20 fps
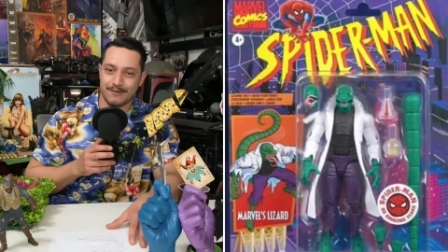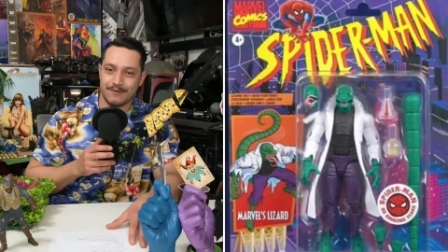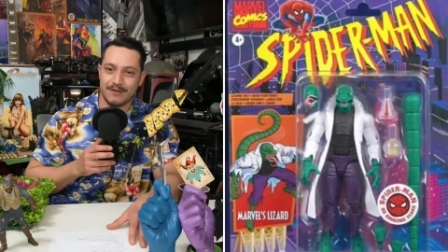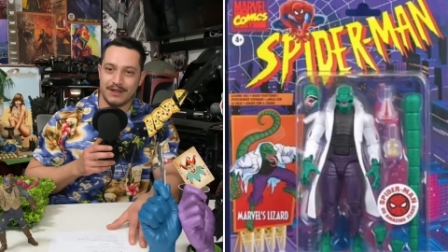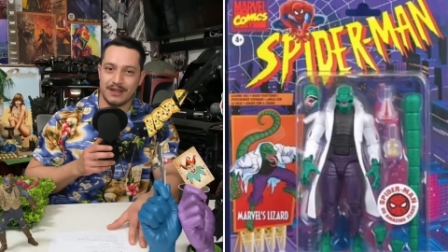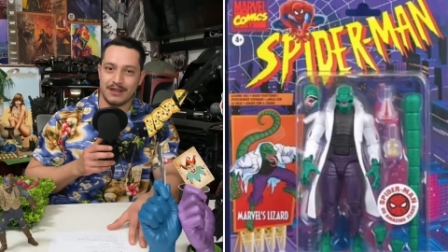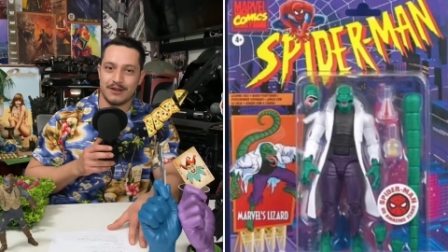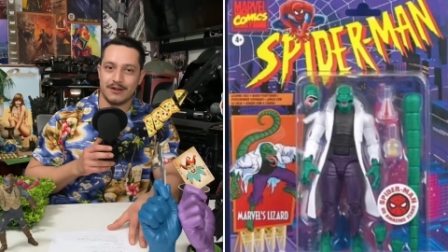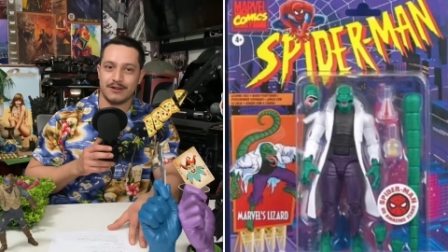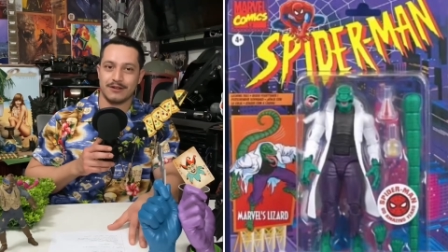
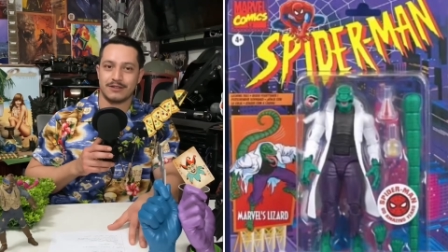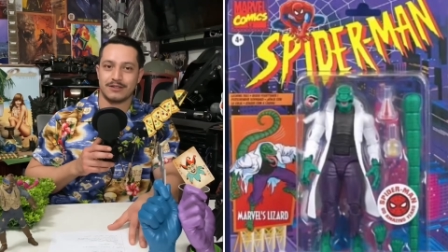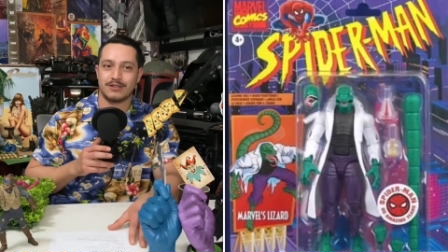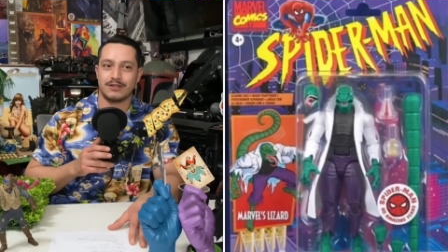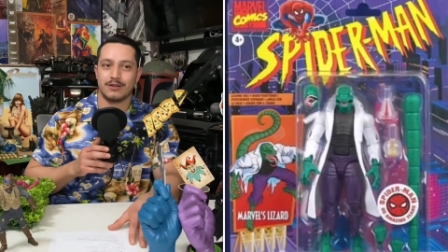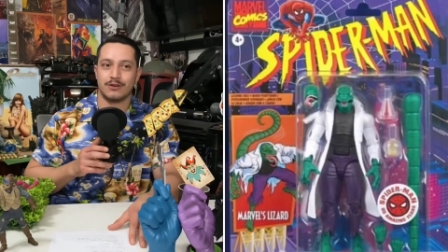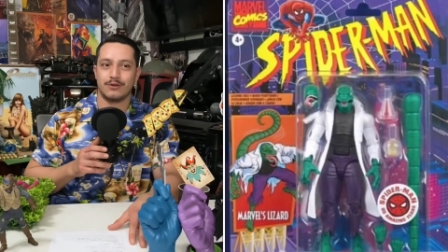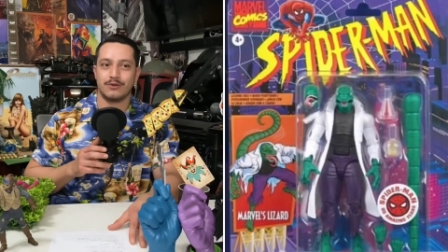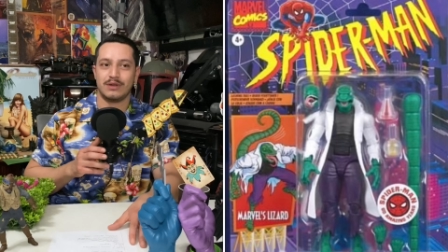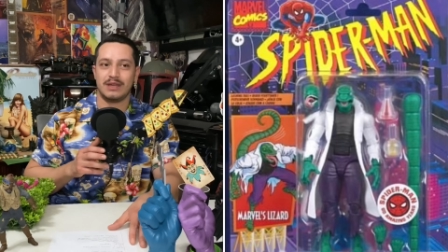figure,
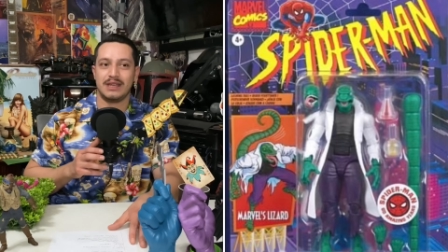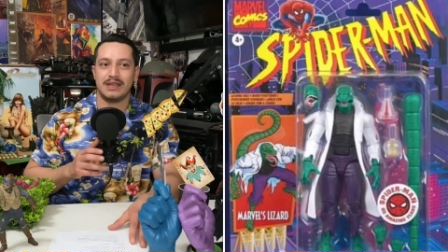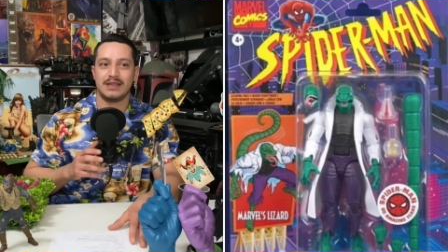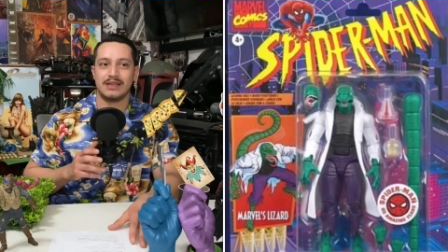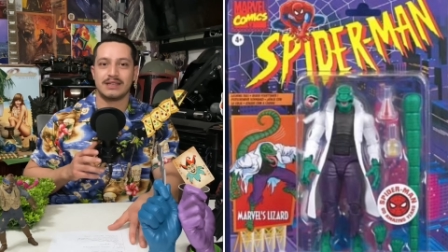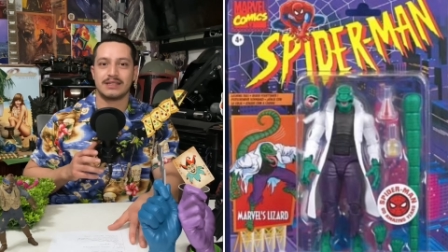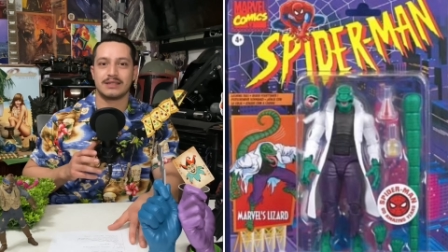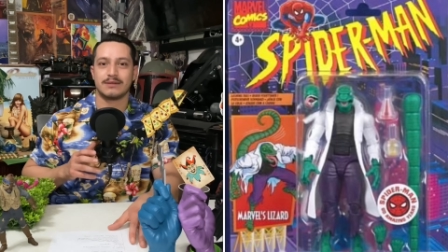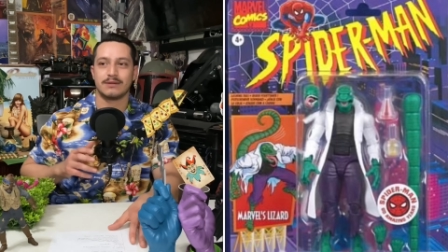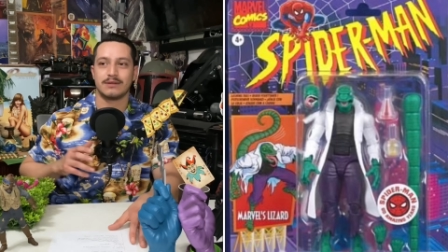so he
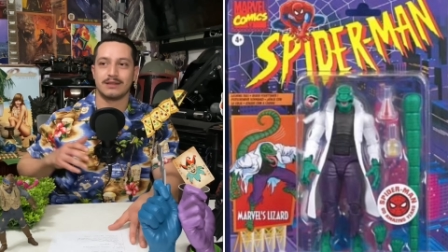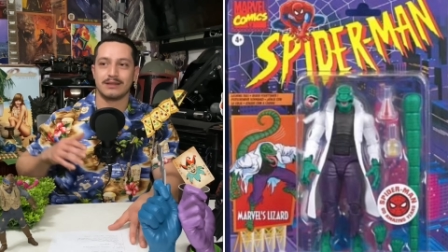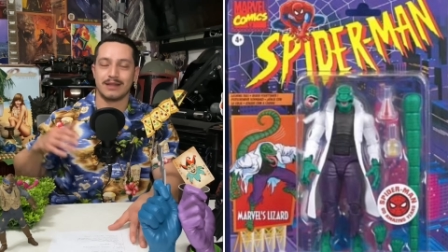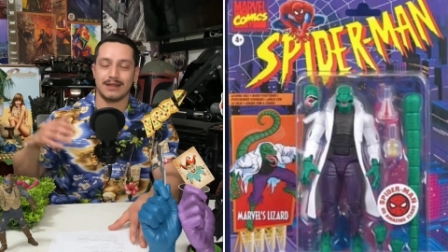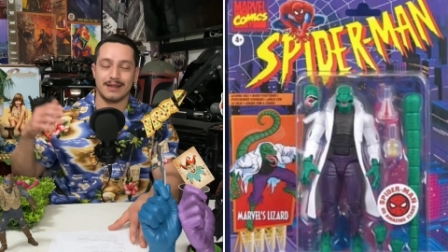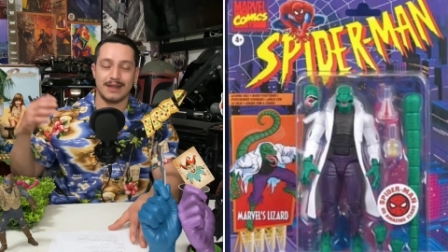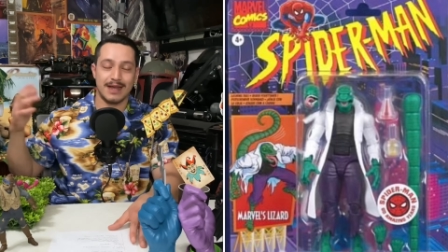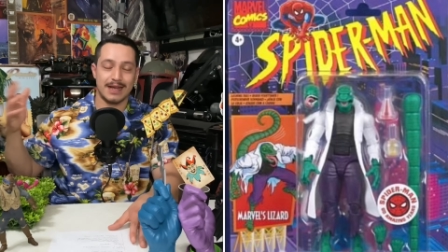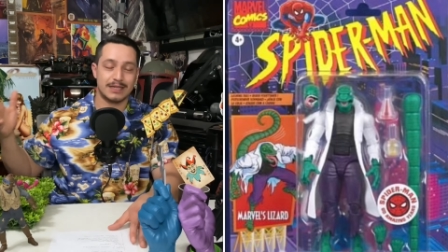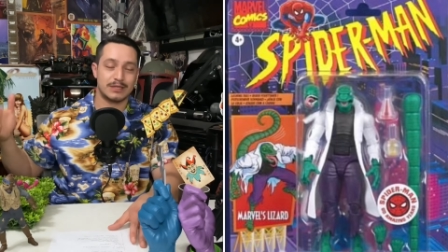is the
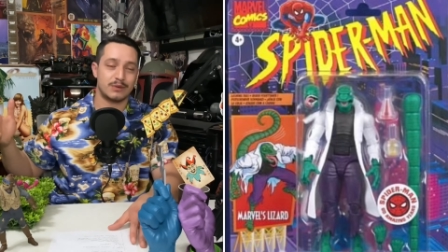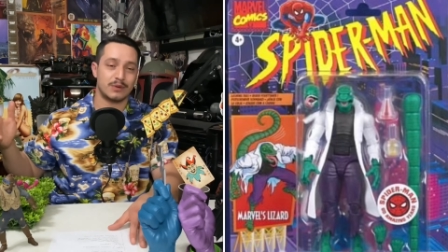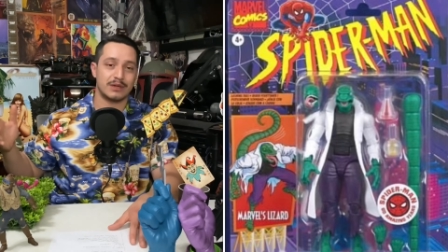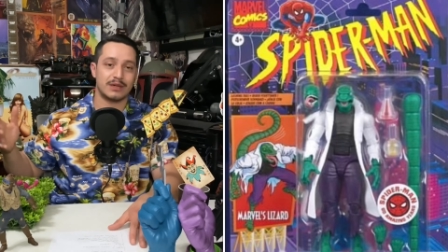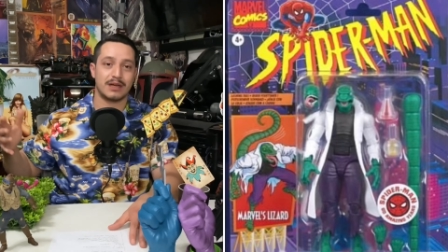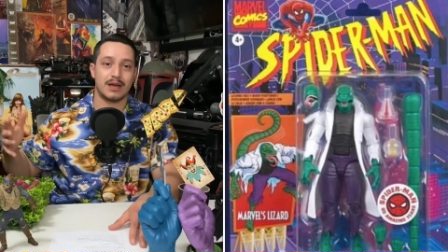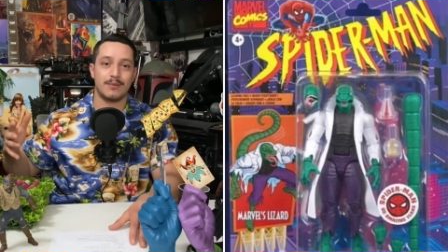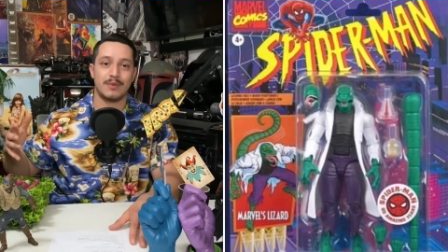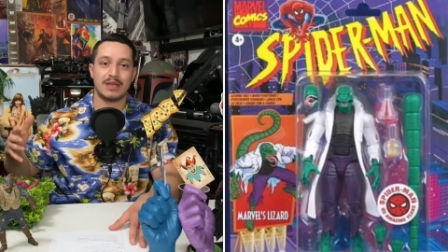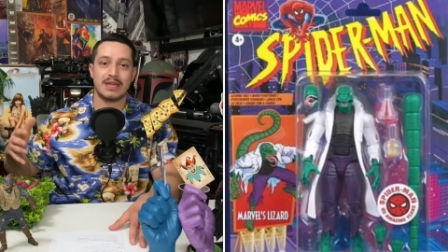next one
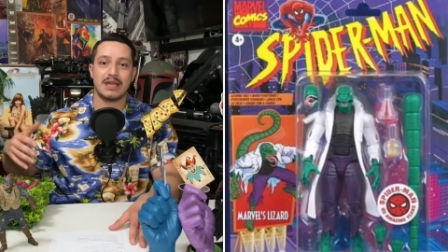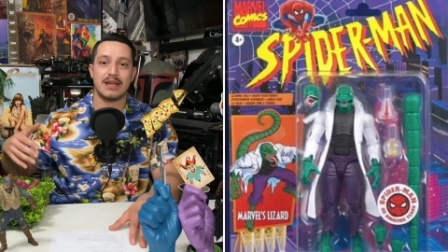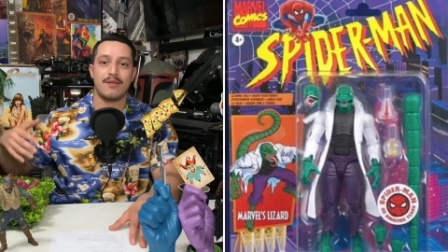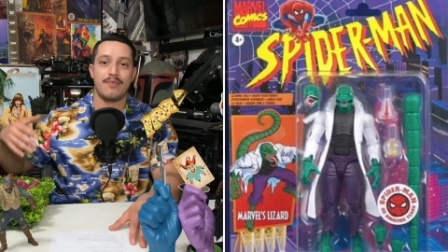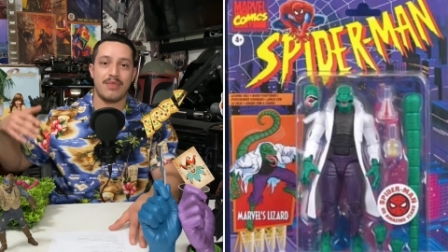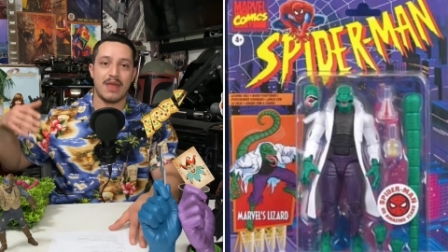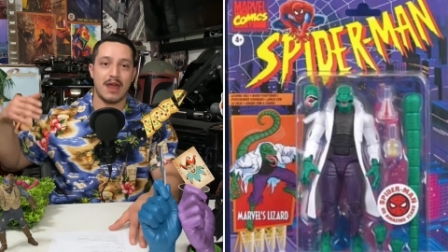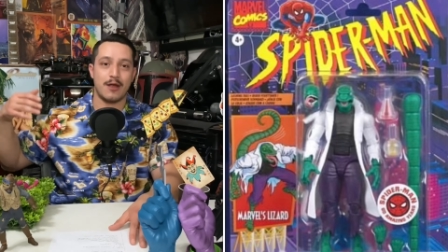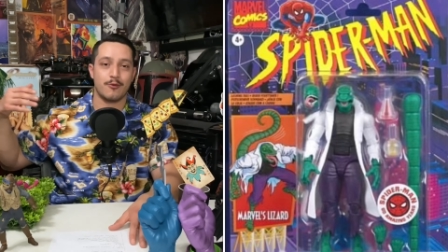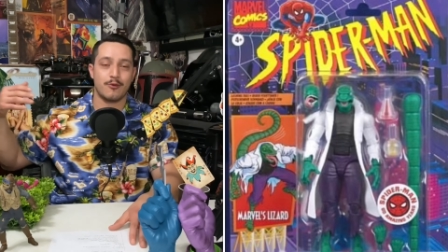coming in that